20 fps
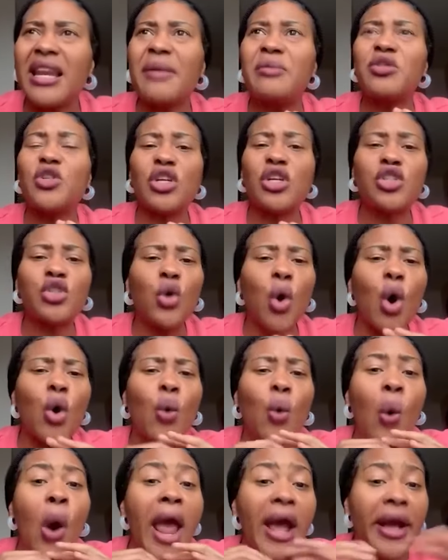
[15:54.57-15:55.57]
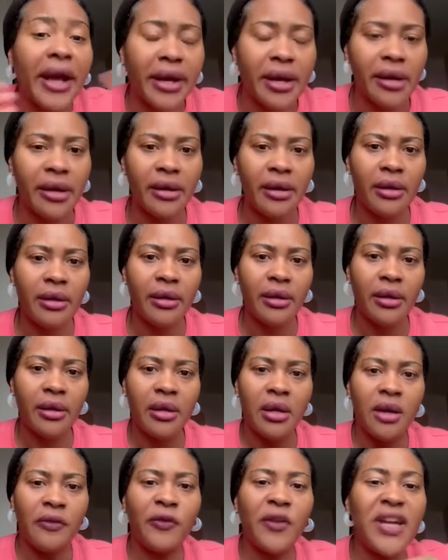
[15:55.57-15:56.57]
just so quick
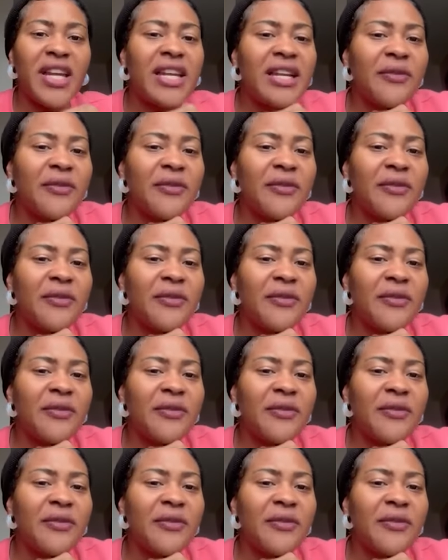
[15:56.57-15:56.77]
for